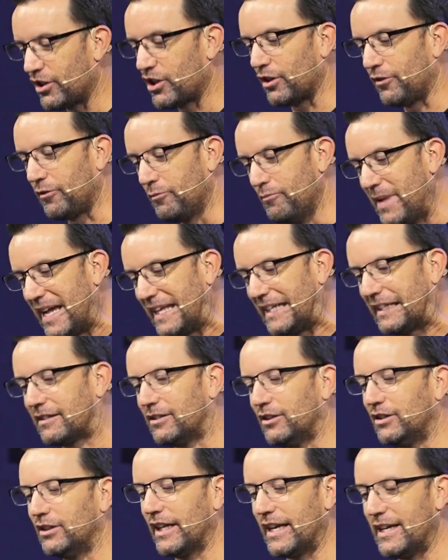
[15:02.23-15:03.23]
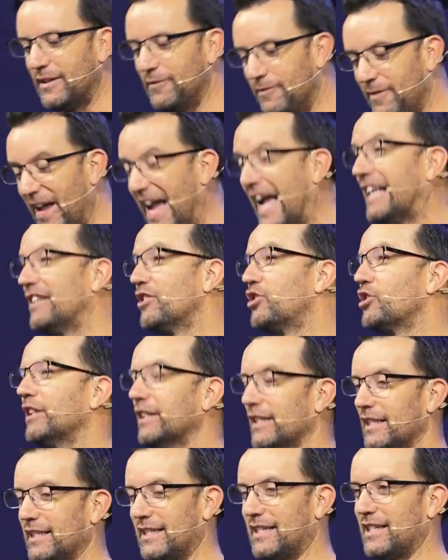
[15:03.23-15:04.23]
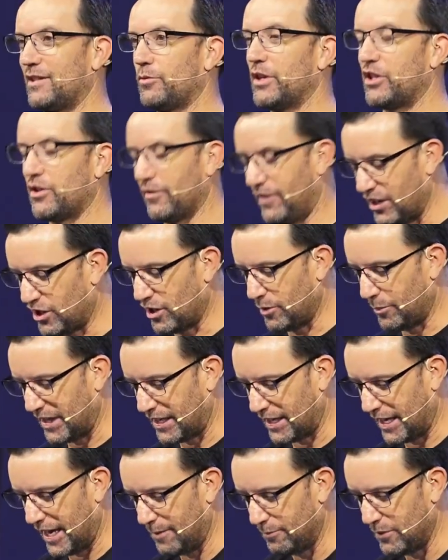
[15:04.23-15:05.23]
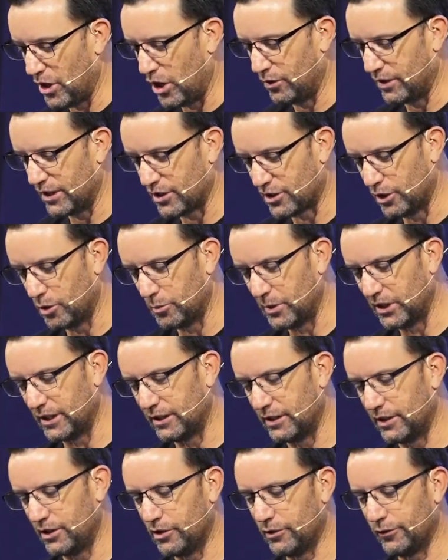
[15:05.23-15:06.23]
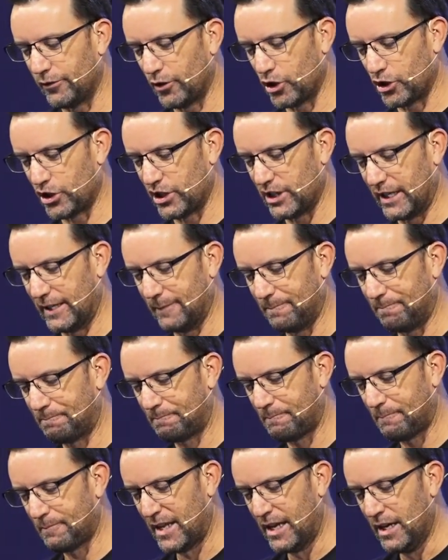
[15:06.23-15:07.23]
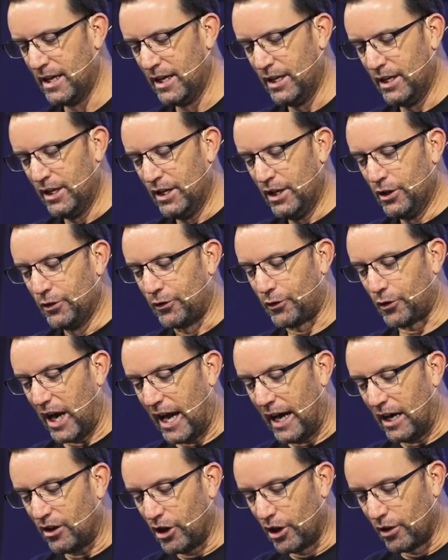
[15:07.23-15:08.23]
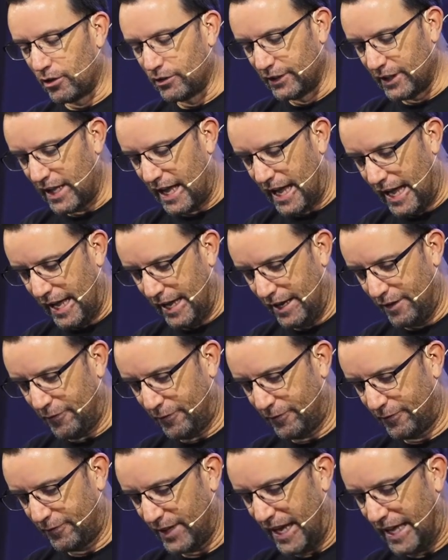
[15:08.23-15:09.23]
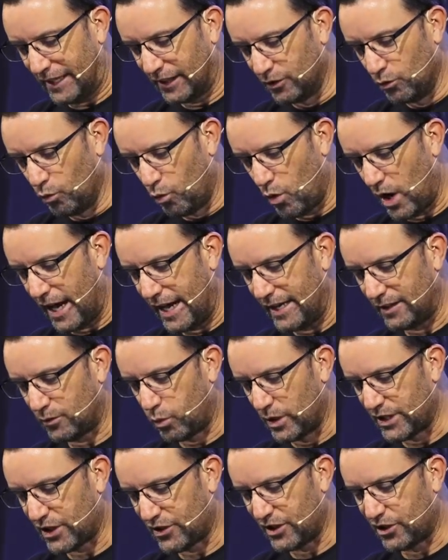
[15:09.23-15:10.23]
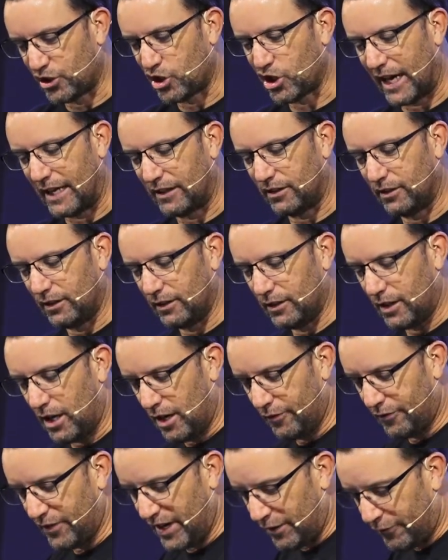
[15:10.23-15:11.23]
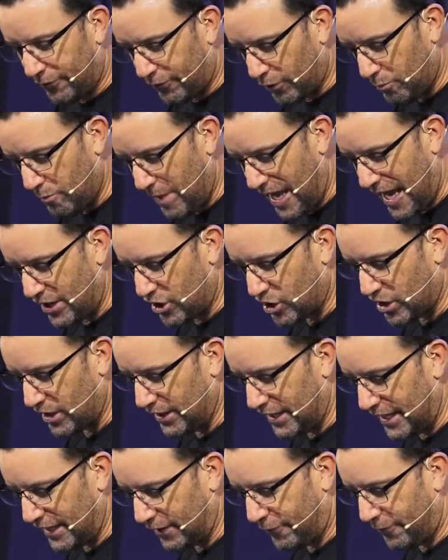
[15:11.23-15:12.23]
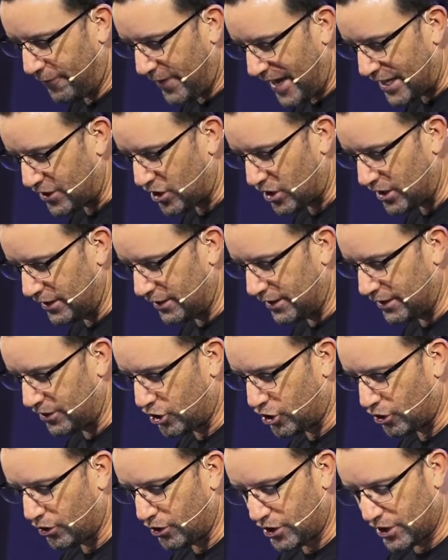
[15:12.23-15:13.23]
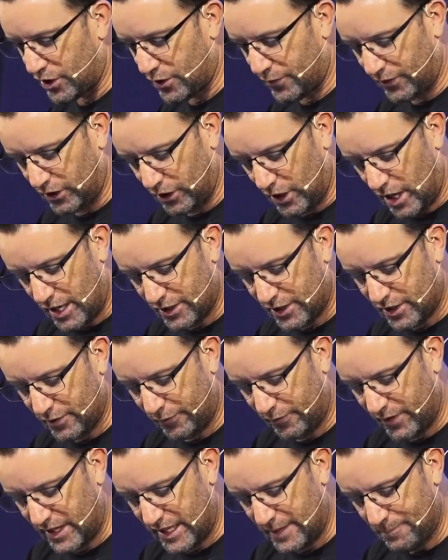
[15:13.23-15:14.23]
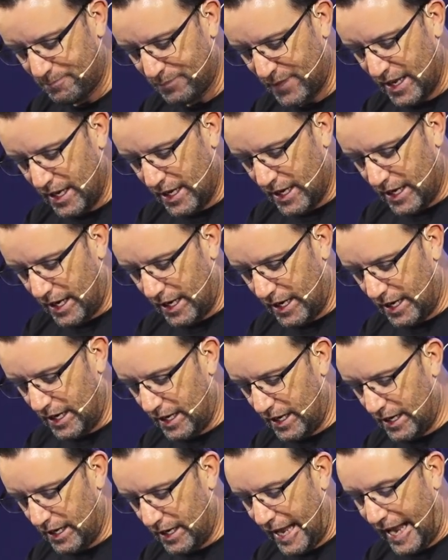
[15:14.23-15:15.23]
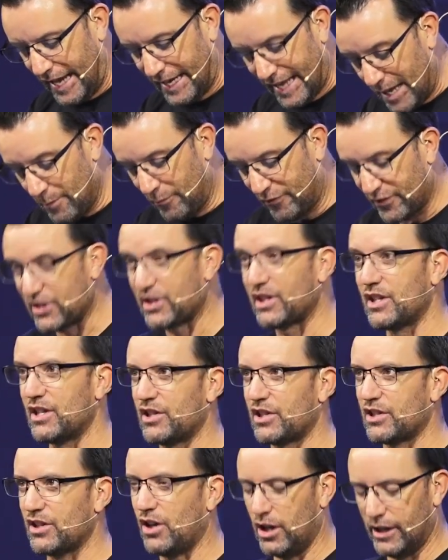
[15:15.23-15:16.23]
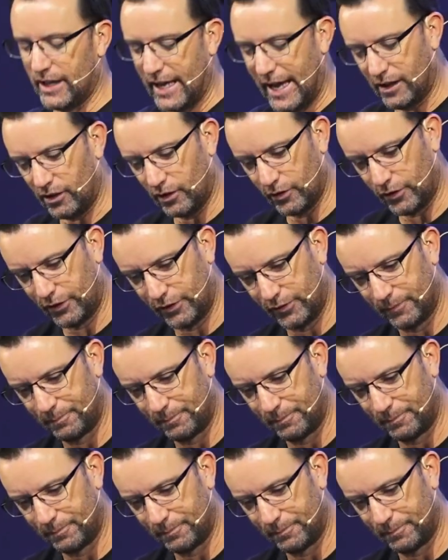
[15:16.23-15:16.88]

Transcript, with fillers: of Medical Evangelists, which eventually became known as Loma Linda University. Throughout her life, Ellen White was the channel of information that fashioned the church's philosophy uh, and emphasis on health.